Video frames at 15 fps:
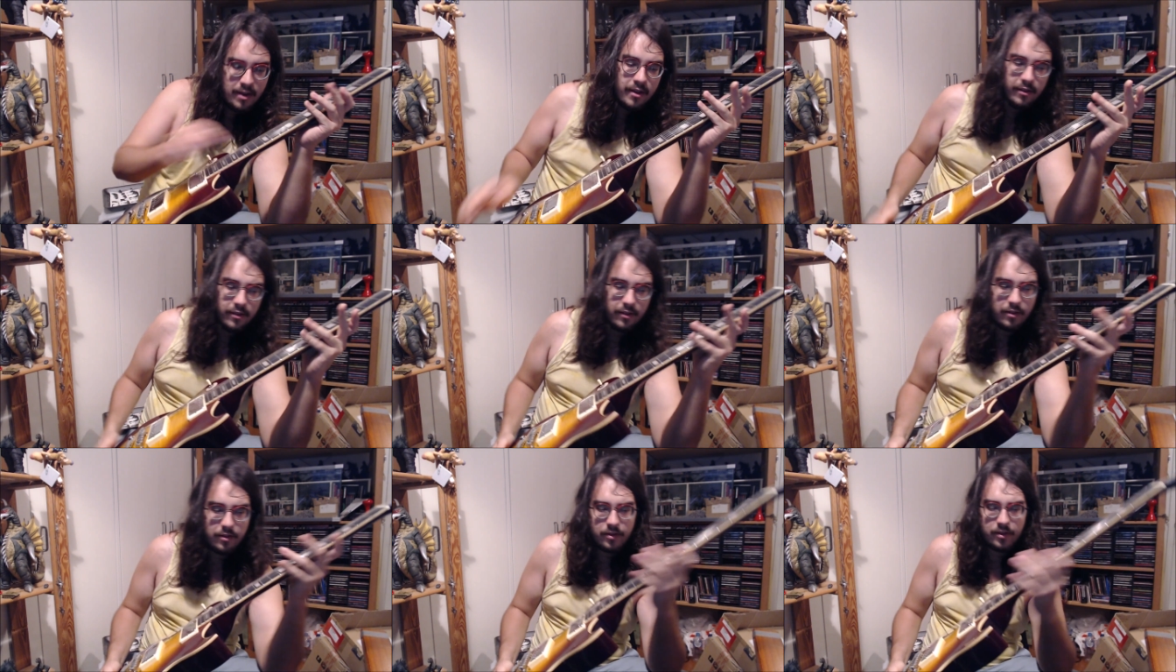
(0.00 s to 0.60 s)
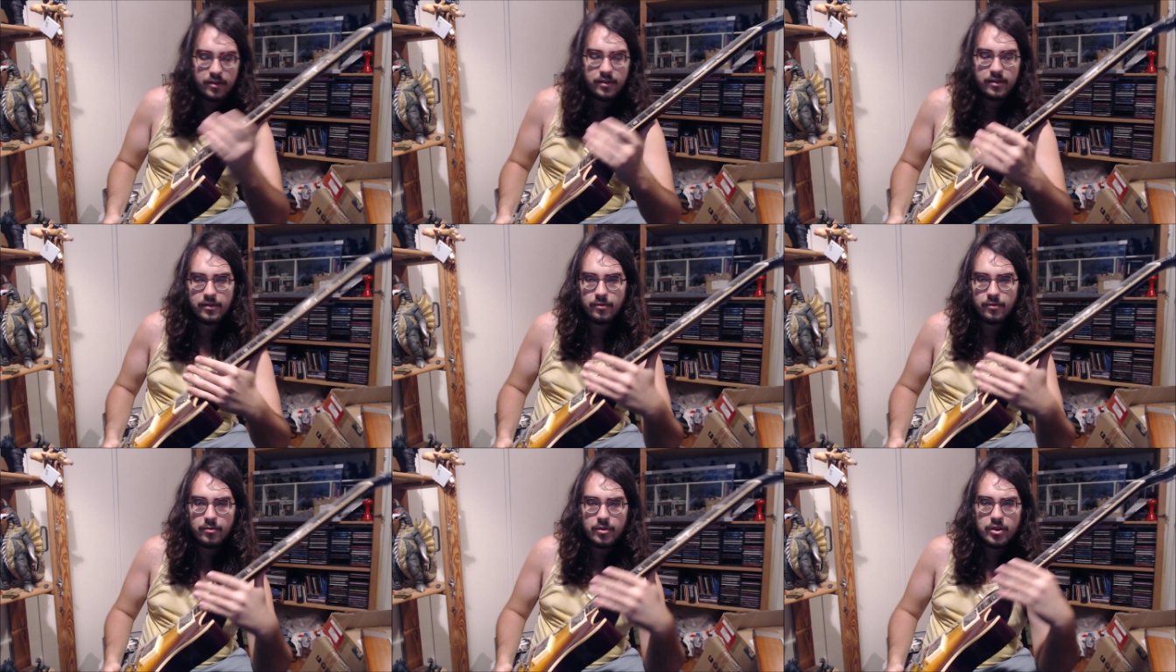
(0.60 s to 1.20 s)
So this,
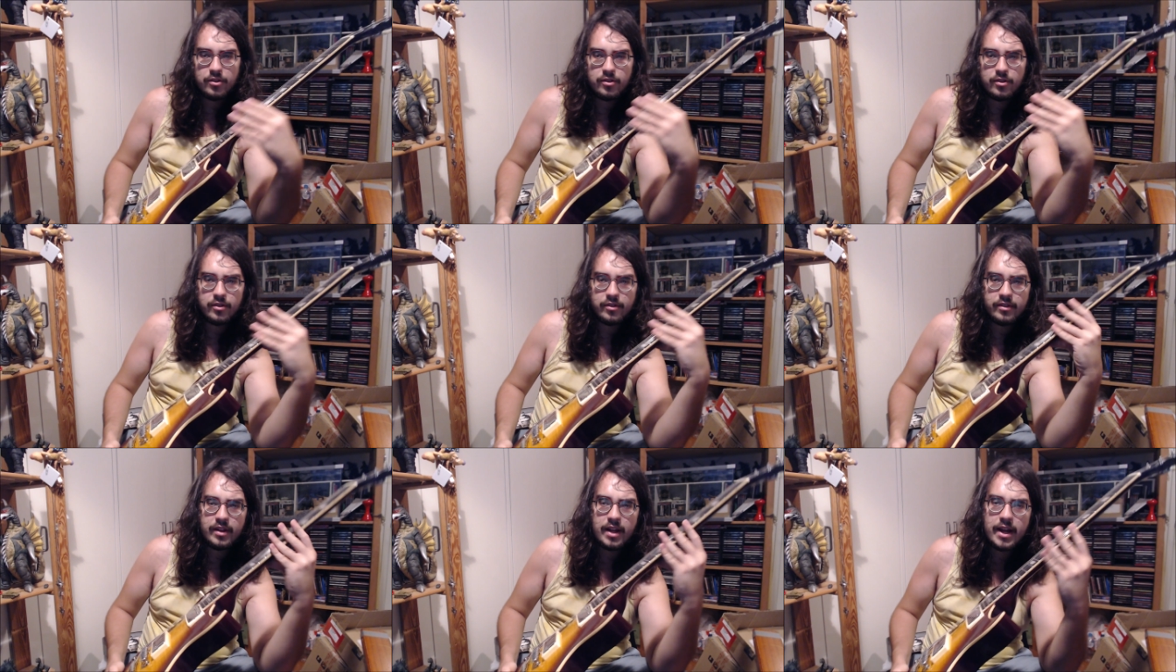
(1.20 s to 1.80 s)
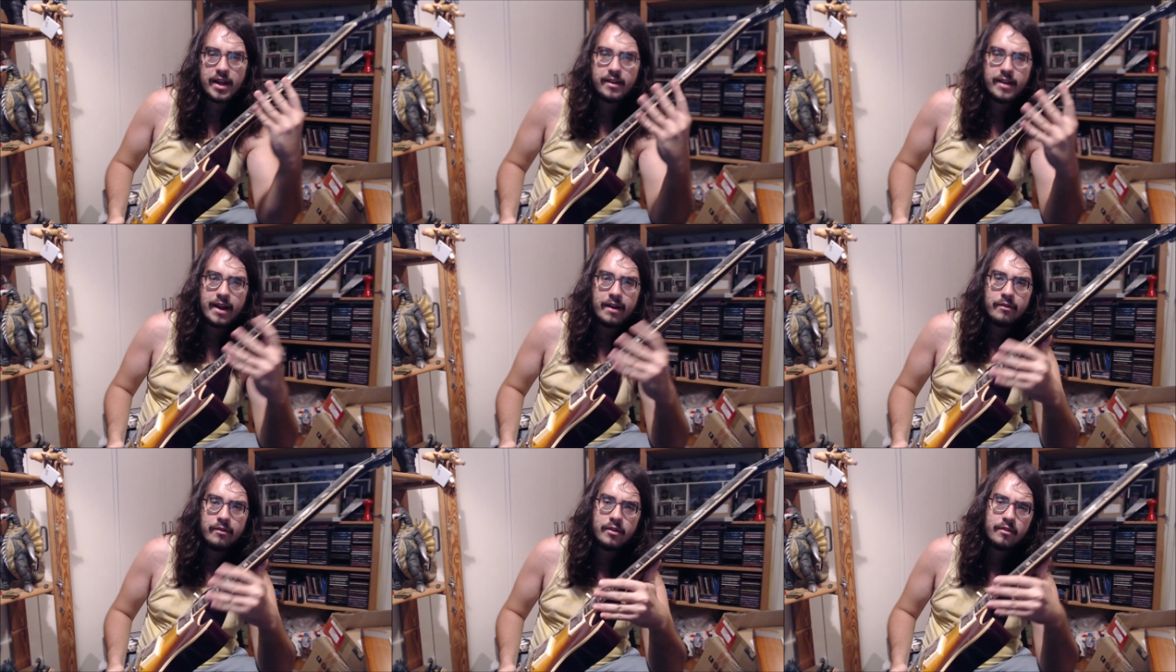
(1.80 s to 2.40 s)
when you sort of slide
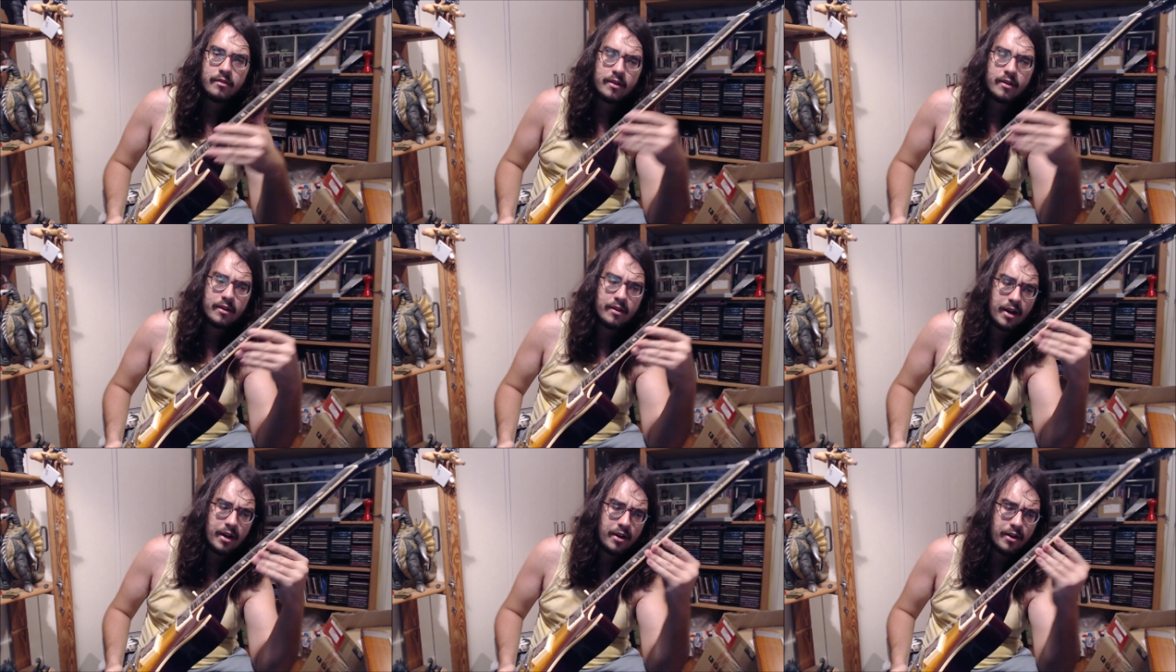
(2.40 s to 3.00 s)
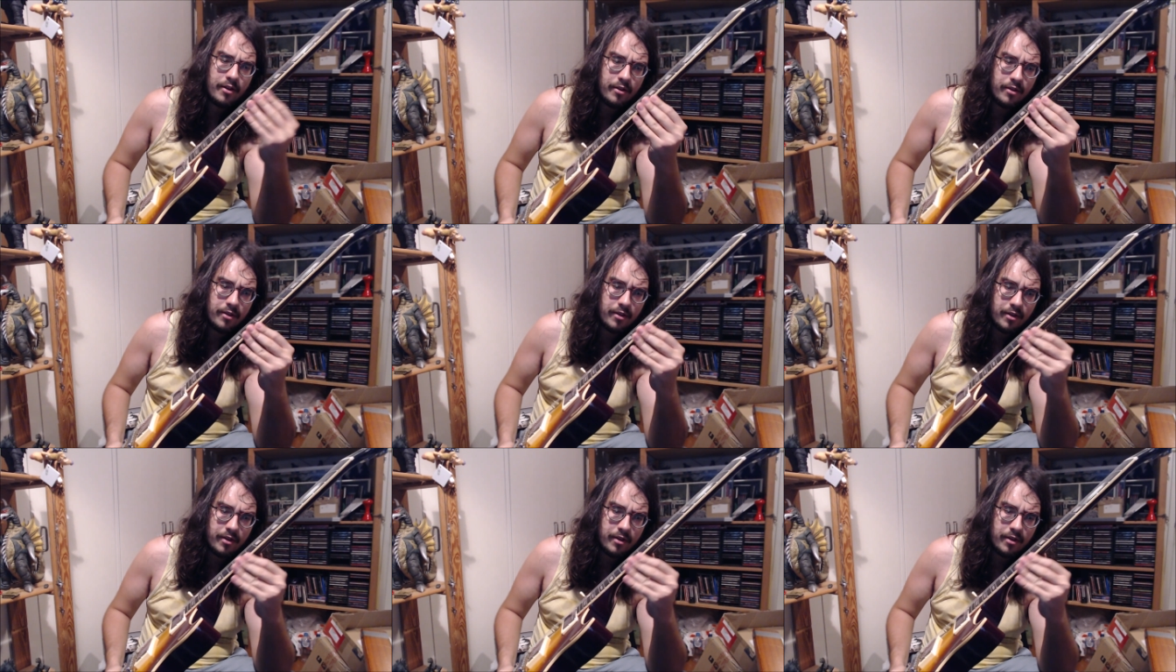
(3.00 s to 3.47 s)
down this guitar on